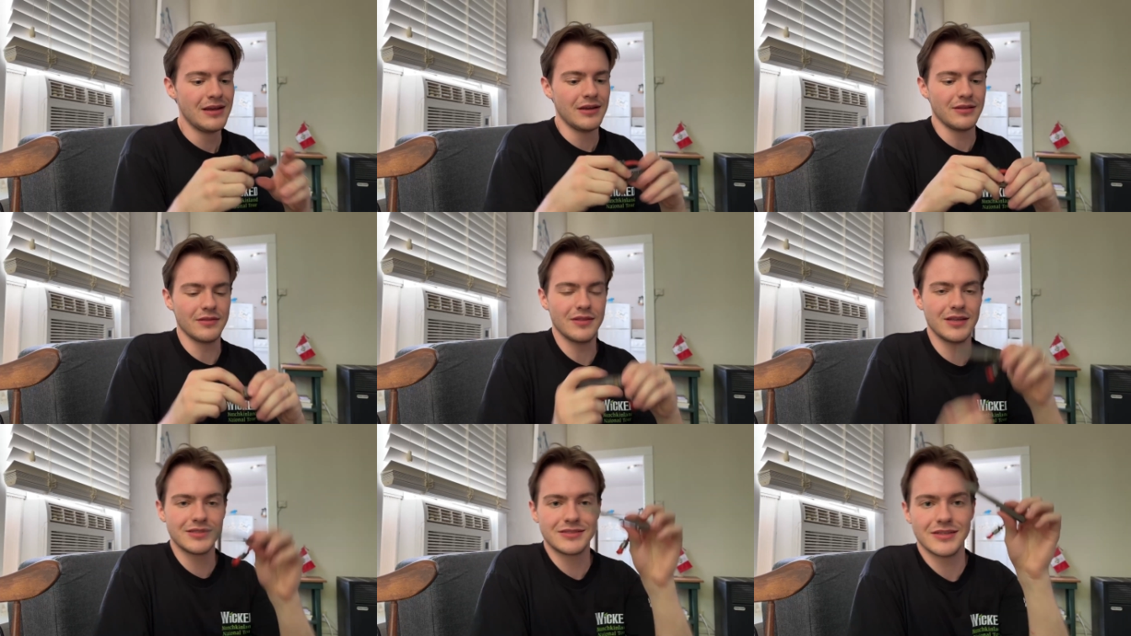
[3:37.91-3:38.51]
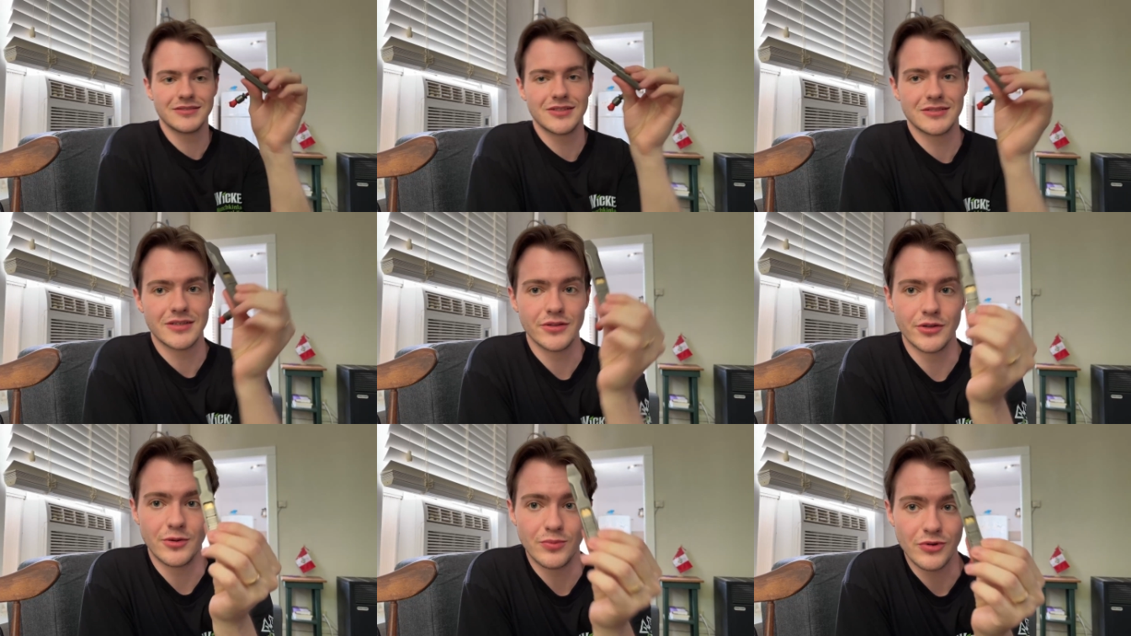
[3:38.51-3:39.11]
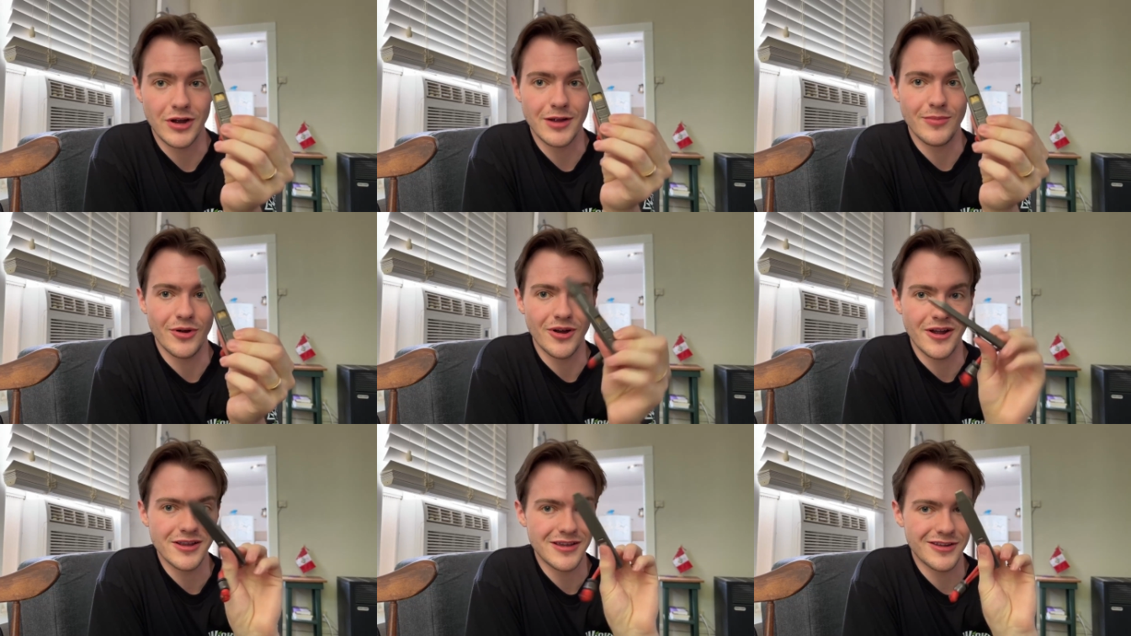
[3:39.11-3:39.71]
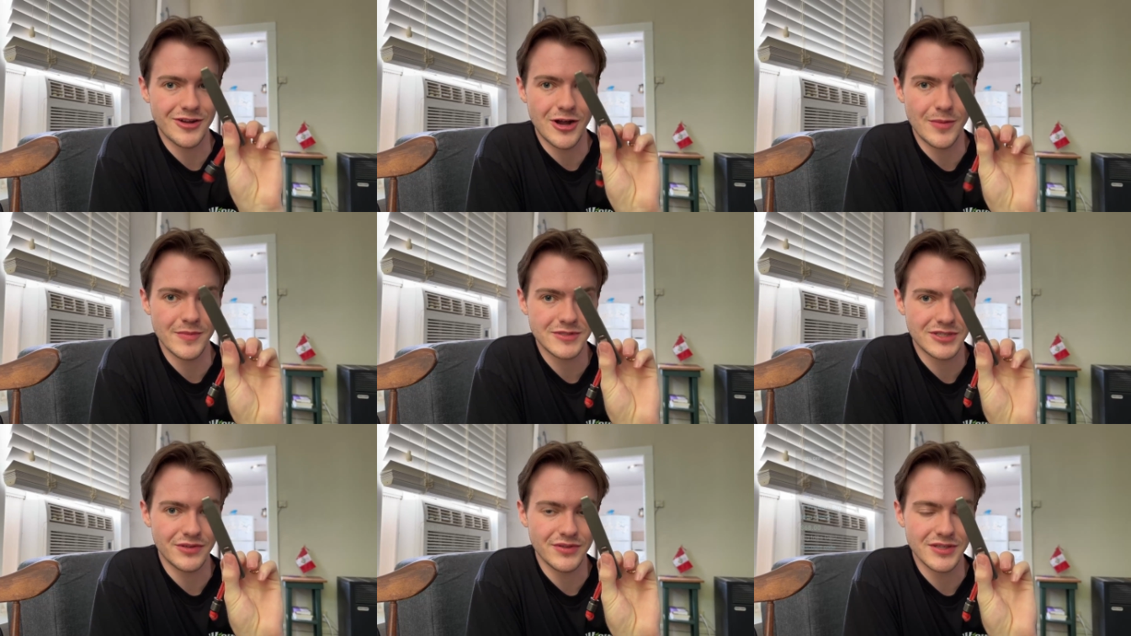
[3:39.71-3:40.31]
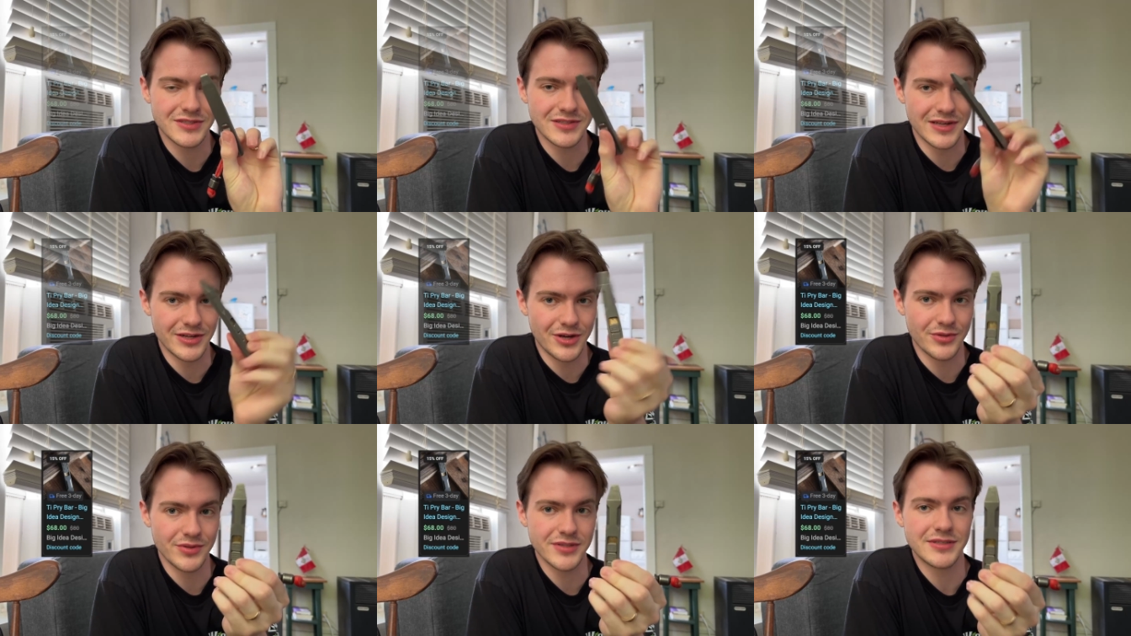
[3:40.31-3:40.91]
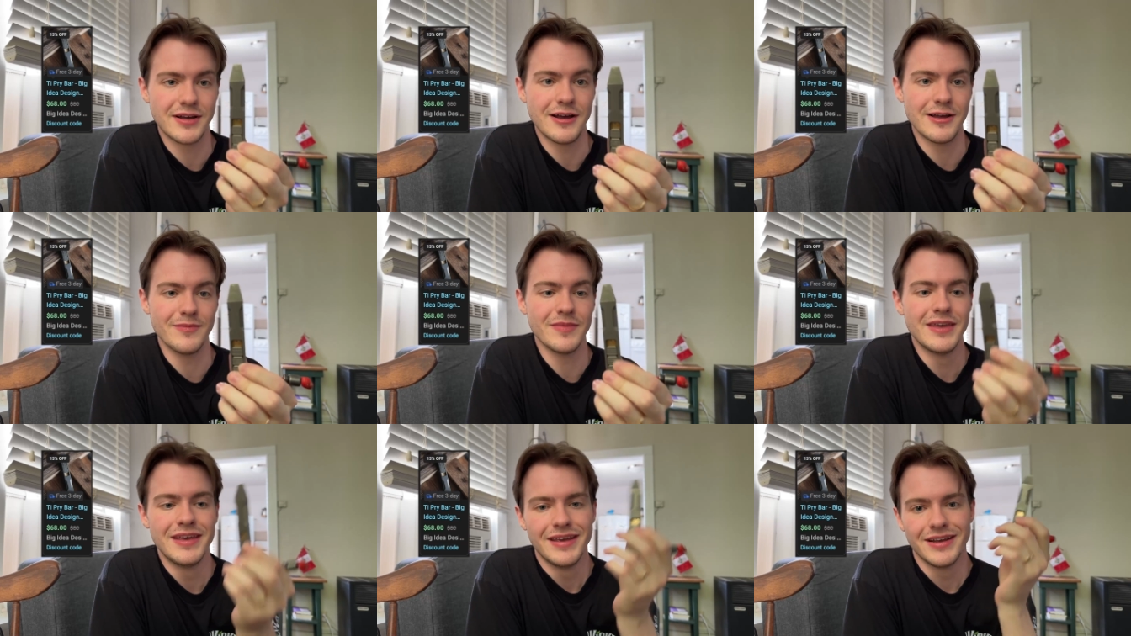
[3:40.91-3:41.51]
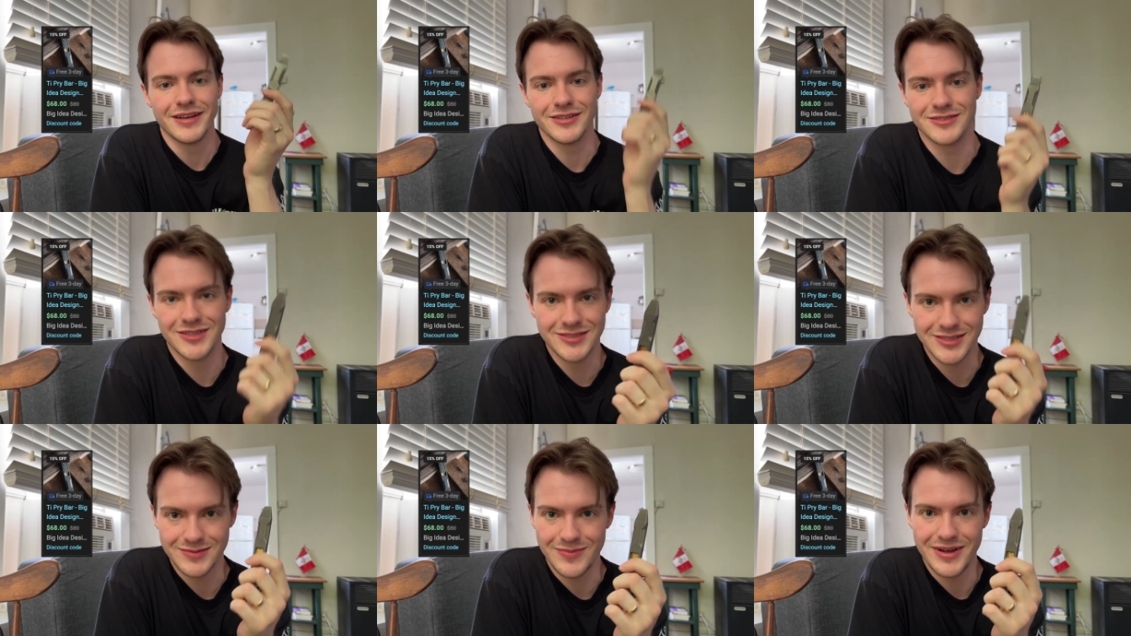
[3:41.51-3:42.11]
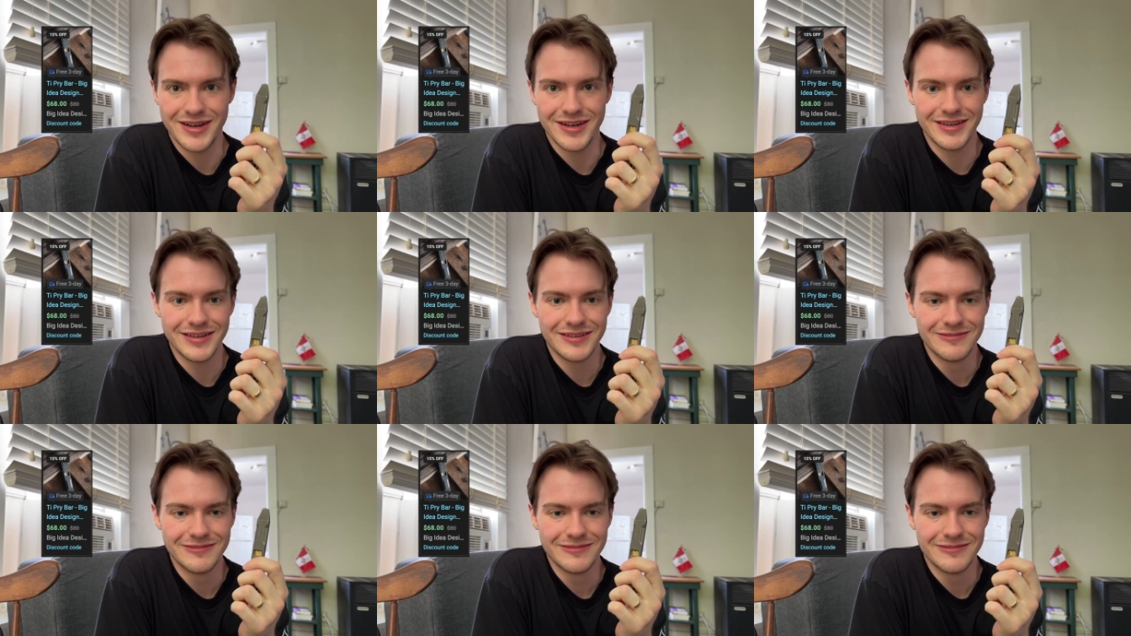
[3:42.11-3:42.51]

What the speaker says: This is just a little pry bar. I get comments on this thing all the time because this is my